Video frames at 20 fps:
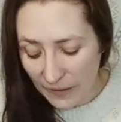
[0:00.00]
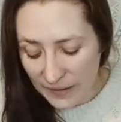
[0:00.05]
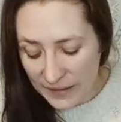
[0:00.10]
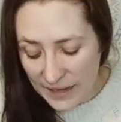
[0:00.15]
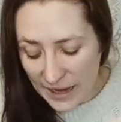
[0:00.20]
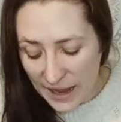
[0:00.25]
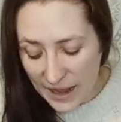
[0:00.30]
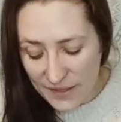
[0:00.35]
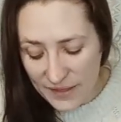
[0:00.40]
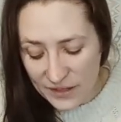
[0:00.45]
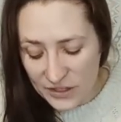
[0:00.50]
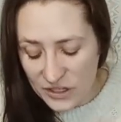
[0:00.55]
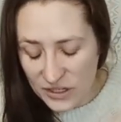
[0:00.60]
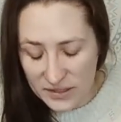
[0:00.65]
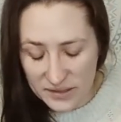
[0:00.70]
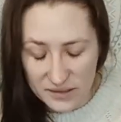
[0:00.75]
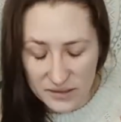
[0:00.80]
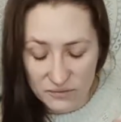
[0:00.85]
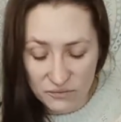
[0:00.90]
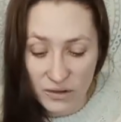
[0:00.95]
yeah, they
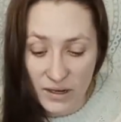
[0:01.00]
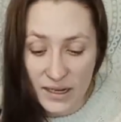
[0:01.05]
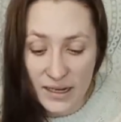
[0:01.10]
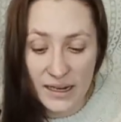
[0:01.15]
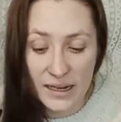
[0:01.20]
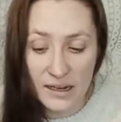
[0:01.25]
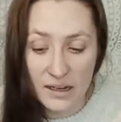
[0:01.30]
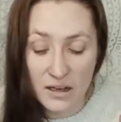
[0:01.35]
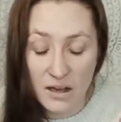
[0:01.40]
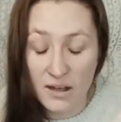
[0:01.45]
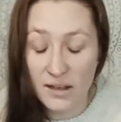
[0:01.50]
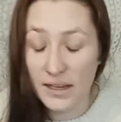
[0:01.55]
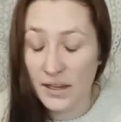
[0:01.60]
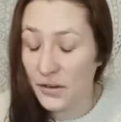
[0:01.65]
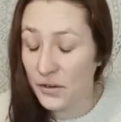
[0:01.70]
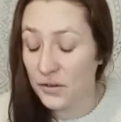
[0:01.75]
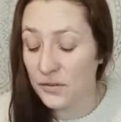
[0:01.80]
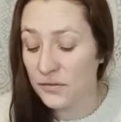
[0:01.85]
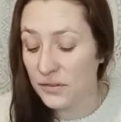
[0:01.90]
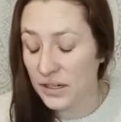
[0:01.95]
just really can't
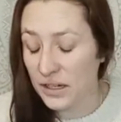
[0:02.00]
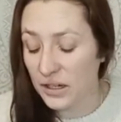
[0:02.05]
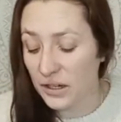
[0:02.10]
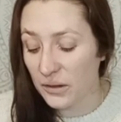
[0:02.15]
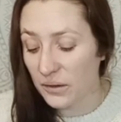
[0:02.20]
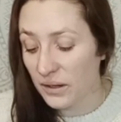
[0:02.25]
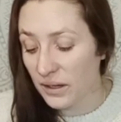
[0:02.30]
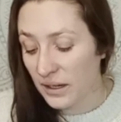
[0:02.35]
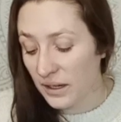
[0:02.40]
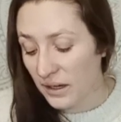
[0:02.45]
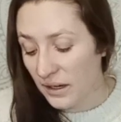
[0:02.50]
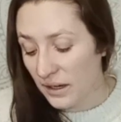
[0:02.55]
get over you.